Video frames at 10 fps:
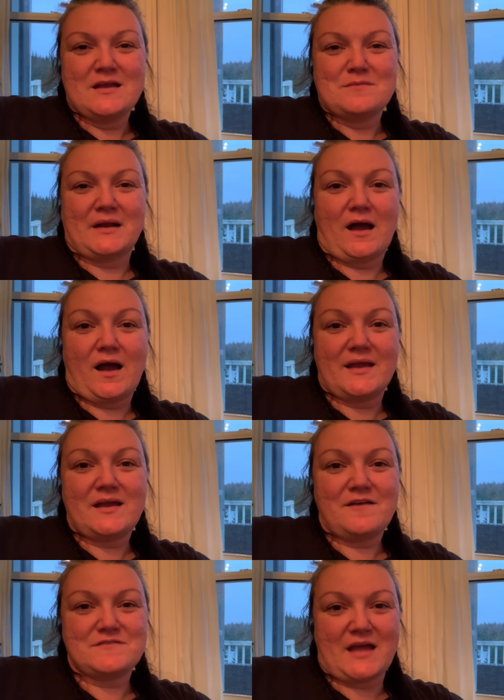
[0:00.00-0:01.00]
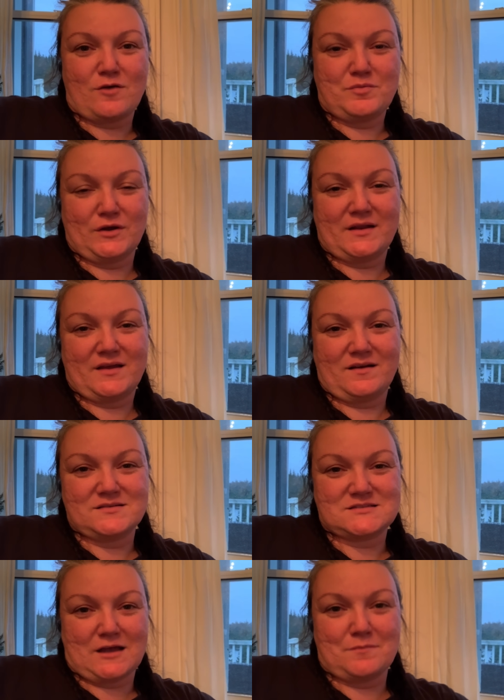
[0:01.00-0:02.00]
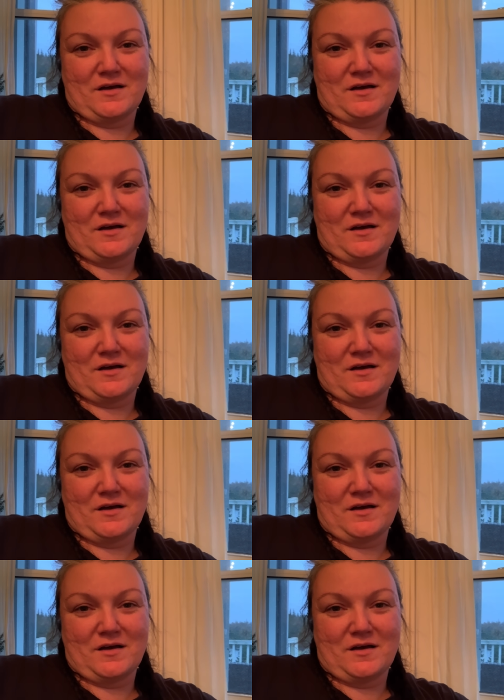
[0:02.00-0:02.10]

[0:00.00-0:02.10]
But I have now put some